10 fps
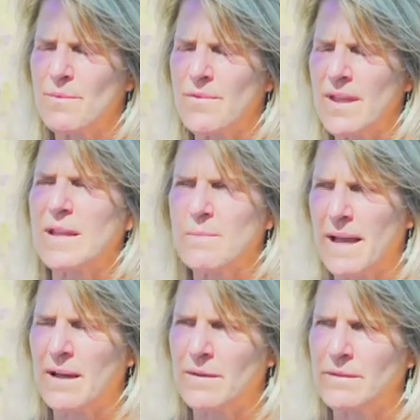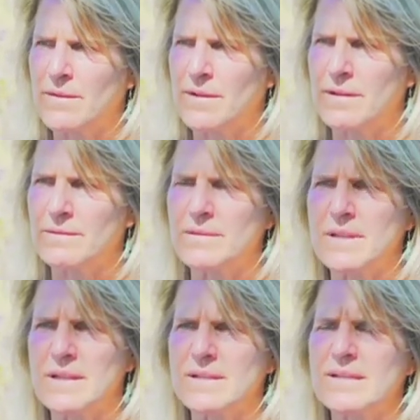think about
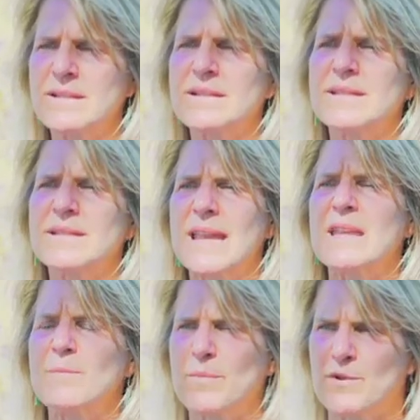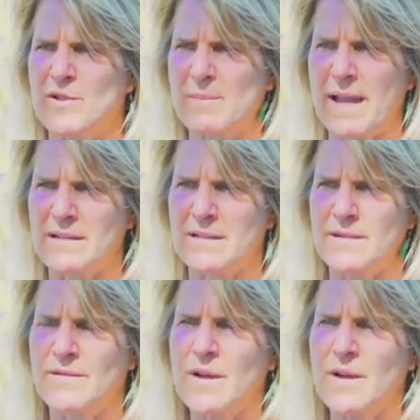the state perspective,